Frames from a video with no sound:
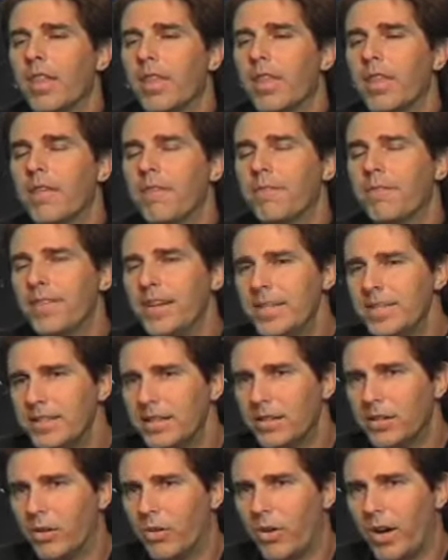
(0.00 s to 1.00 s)
The
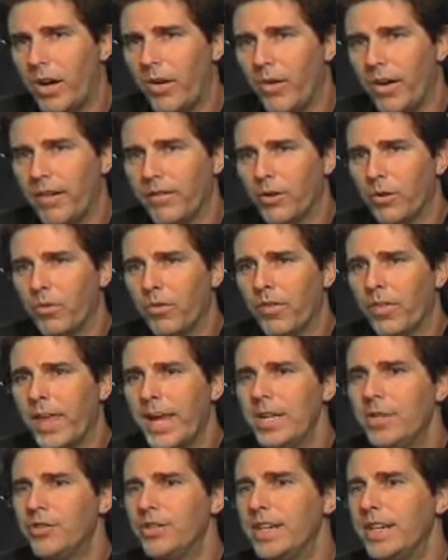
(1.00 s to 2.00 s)
physical, however,
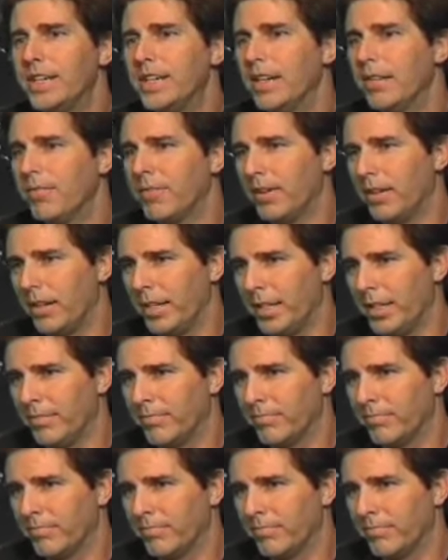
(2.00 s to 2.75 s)
they cheat differently.